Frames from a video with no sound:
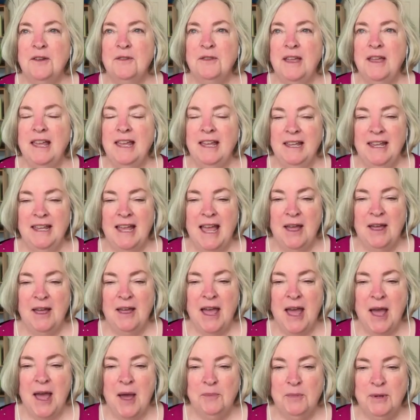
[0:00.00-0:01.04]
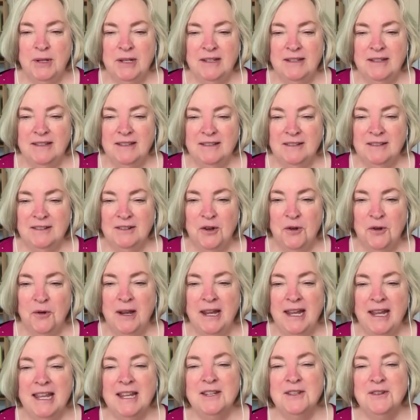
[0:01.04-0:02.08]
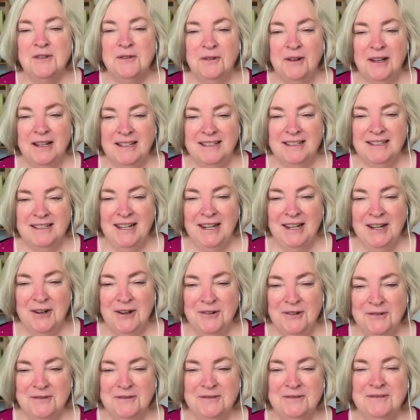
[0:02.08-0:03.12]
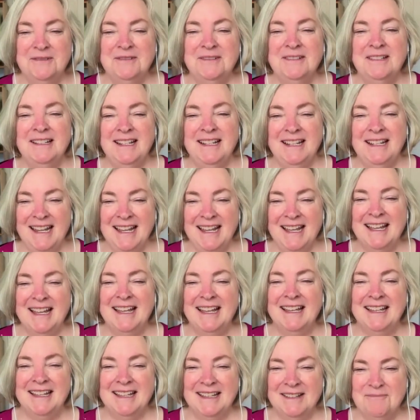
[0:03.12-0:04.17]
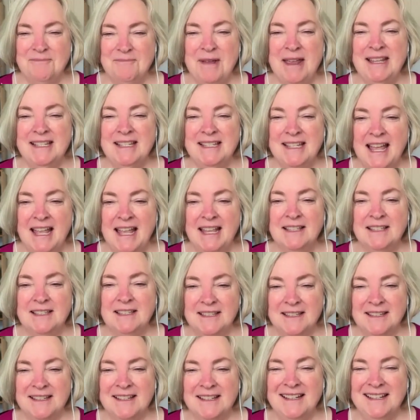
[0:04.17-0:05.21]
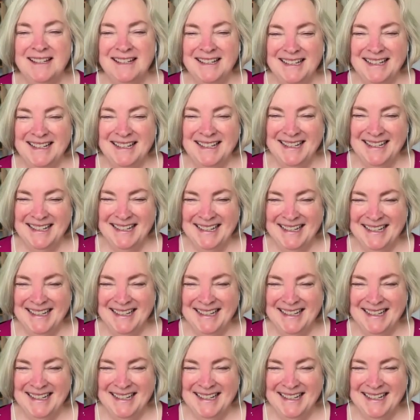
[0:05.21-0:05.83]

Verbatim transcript: they ha- happened going into it, you know? yeah, makes sense. yeah.